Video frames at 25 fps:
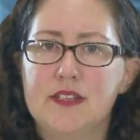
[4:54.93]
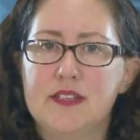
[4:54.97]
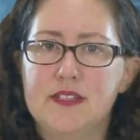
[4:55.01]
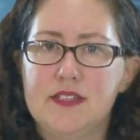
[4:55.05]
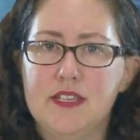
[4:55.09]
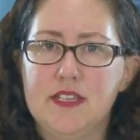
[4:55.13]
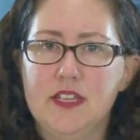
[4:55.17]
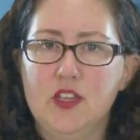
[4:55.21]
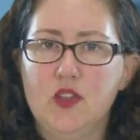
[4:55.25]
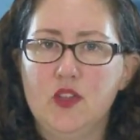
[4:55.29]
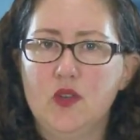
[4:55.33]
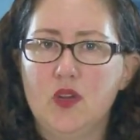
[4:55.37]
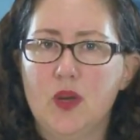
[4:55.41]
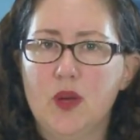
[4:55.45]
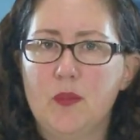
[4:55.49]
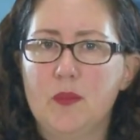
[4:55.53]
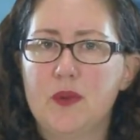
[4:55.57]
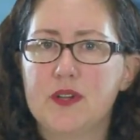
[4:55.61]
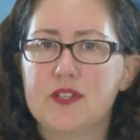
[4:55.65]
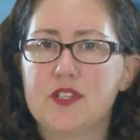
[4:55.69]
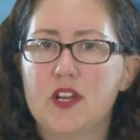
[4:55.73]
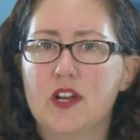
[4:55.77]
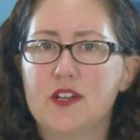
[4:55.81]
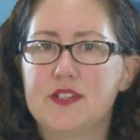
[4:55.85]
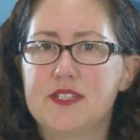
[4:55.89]
Sea
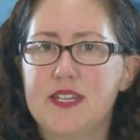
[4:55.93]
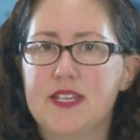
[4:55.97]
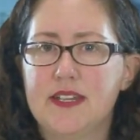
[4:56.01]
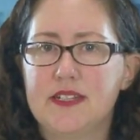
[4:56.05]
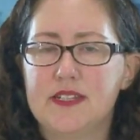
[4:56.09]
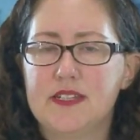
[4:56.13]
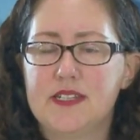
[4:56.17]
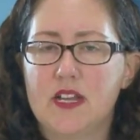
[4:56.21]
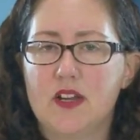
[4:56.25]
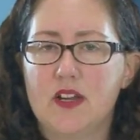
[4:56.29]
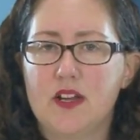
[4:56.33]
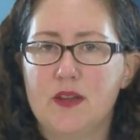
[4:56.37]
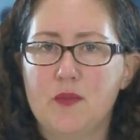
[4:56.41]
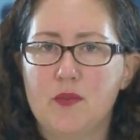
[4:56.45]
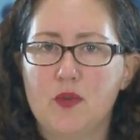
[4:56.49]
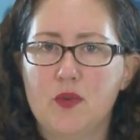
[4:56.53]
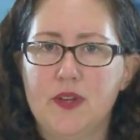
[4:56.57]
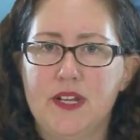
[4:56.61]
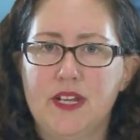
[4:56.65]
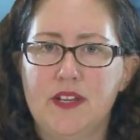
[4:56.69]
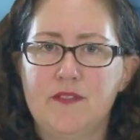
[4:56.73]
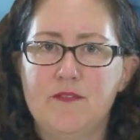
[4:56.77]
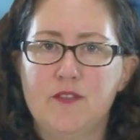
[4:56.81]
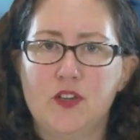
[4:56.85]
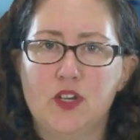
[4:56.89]
cucumbers are sedentary
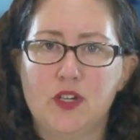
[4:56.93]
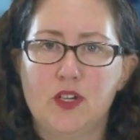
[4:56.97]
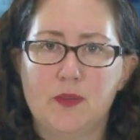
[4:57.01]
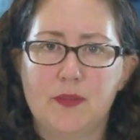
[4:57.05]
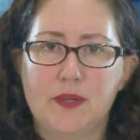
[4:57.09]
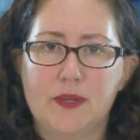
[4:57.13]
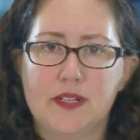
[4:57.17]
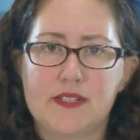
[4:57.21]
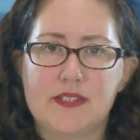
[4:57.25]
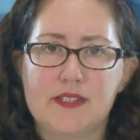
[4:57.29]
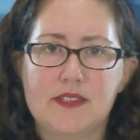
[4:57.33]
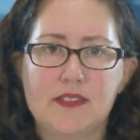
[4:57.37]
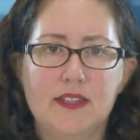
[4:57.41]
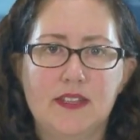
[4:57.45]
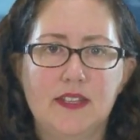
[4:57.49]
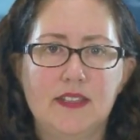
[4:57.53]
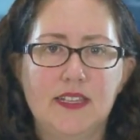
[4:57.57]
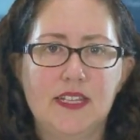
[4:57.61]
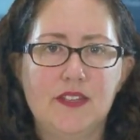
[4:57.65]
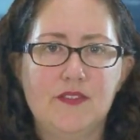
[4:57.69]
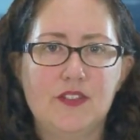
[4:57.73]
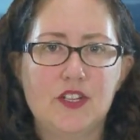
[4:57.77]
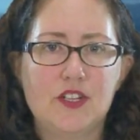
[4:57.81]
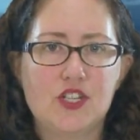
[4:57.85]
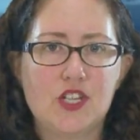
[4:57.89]
marine invertebrates that
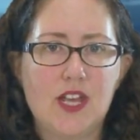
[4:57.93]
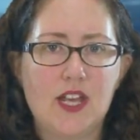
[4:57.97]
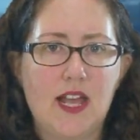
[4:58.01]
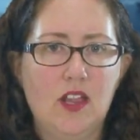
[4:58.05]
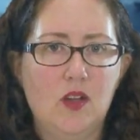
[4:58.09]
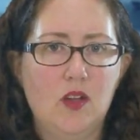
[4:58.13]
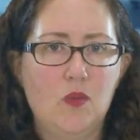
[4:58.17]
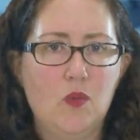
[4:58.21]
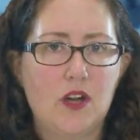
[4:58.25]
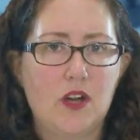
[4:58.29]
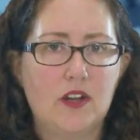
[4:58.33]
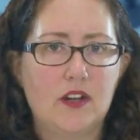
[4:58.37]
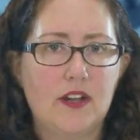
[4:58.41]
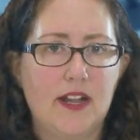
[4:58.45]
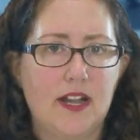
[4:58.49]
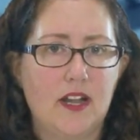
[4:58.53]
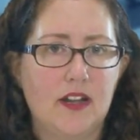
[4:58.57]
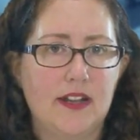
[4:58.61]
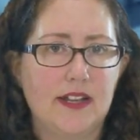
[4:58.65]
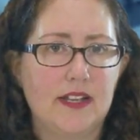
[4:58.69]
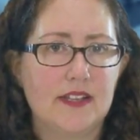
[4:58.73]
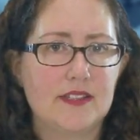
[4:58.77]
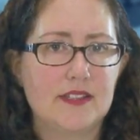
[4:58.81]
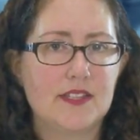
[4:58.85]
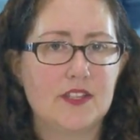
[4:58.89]
live in shallow water
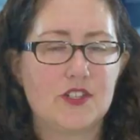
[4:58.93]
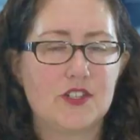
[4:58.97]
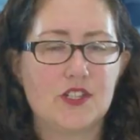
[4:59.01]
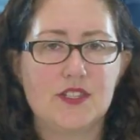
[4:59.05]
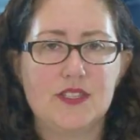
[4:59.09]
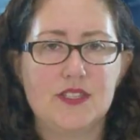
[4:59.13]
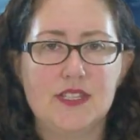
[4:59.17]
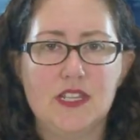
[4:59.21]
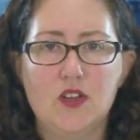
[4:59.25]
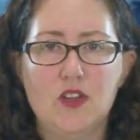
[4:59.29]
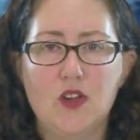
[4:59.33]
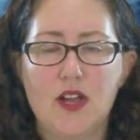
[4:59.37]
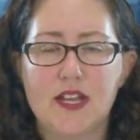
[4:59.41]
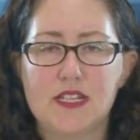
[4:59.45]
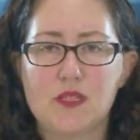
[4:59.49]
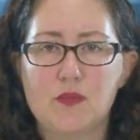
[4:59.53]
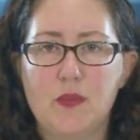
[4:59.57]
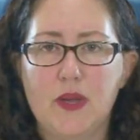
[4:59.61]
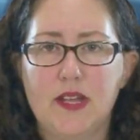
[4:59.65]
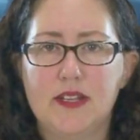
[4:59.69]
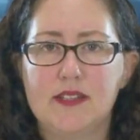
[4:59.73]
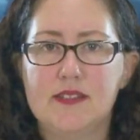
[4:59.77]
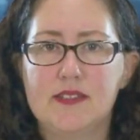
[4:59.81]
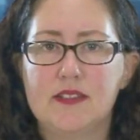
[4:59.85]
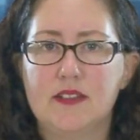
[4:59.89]
areas such as seagrass
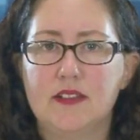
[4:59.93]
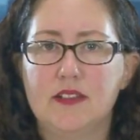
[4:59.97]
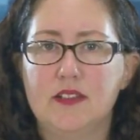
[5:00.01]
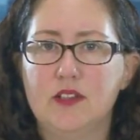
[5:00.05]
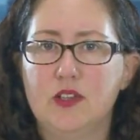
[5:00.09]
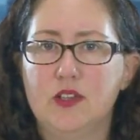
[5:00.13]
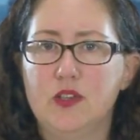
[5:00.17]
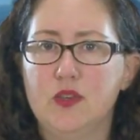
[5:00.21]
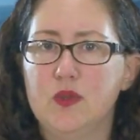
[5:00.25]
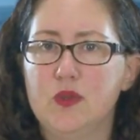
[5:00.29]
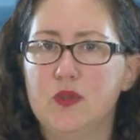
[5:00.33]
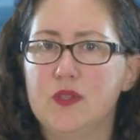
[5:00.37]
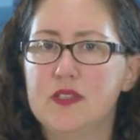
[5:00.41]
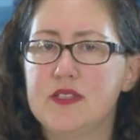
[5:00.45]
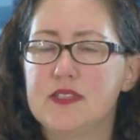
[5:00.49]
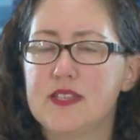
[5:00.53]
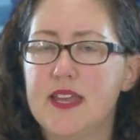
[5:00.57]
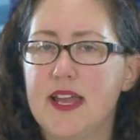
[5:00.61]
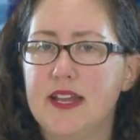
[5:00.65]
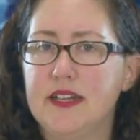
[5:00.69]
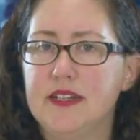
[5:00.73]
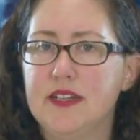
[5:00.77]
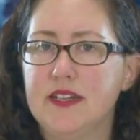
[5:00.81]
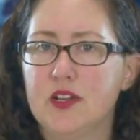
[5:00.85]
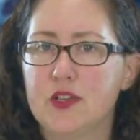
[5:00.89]
beds, lagoons,
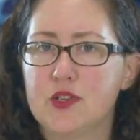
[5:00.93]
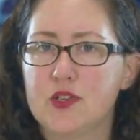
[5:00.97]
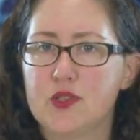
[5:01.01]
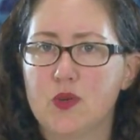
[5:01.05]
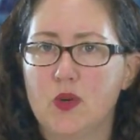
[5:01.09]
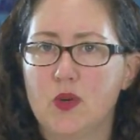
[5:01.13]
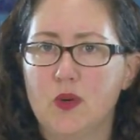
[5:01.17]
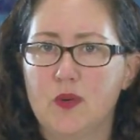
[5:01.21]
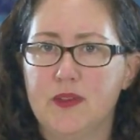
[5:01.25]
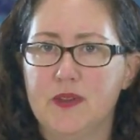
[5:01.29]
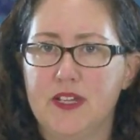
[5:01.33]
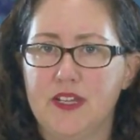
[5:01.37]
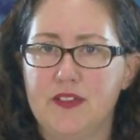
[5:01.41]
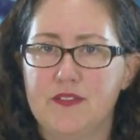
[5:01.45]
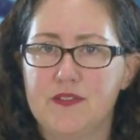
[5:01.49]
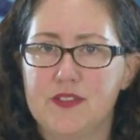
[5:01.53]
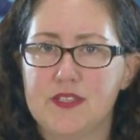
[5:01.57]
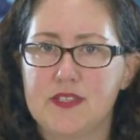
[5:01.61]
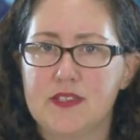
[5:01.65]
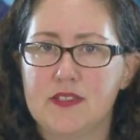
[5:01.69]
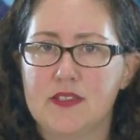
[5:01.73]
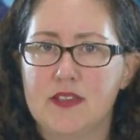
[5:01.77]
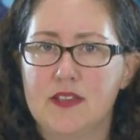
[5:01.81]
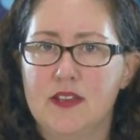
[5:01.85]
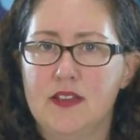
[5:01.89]
and nearshore
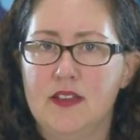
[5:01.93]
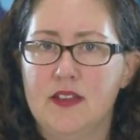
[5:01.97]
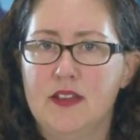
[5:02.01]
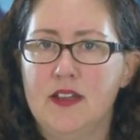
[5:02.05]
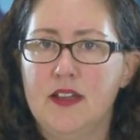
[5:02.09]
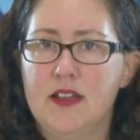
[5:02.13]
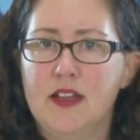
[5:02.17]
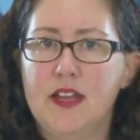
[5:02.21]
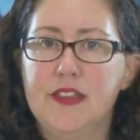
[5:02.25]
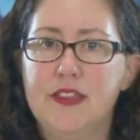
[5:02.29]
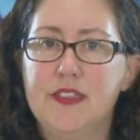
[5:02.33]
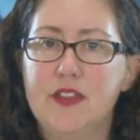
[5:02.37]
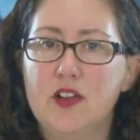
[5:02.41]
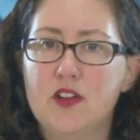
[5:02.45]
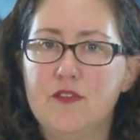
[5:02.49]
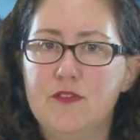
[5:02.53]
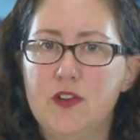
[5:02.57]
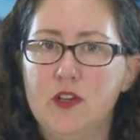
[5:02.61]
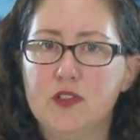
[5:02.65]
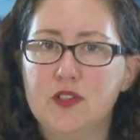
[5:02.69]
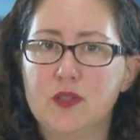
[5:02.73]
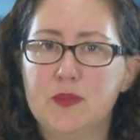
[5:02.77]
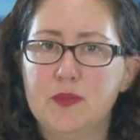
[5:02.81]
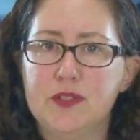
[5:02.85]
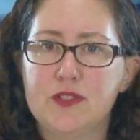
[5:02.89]
reefs. They are
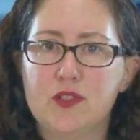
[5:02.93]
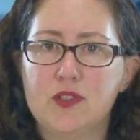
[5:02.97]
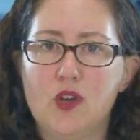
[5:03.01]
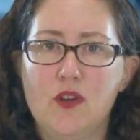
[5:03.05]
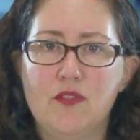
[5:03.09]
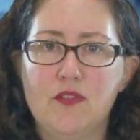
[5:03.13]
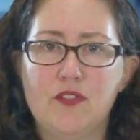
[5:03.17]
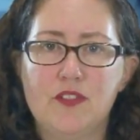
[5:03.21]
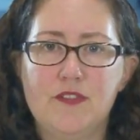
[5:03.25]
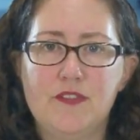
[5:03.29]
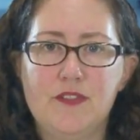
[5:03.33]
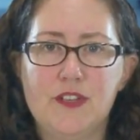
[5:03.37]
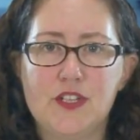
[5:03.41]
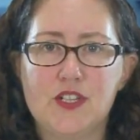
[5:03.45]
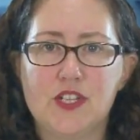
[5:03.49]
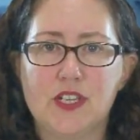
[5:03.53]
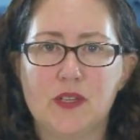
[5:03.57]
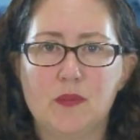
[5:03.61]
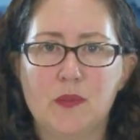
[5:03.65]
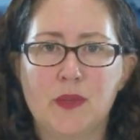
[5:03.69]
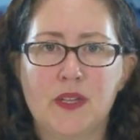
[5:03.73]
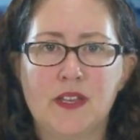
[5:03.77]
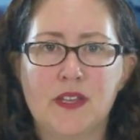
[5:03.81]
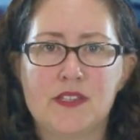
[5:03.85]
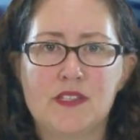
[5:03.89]
vulnerable to
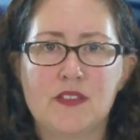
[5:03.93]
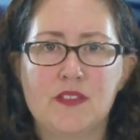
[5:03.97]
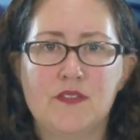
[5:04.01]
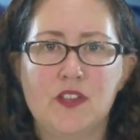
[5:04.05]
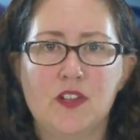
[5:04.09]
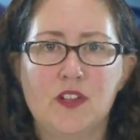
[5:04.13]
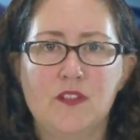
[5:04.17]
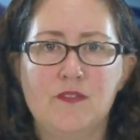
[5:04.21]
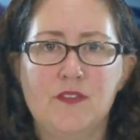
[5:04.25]
overfishing because of their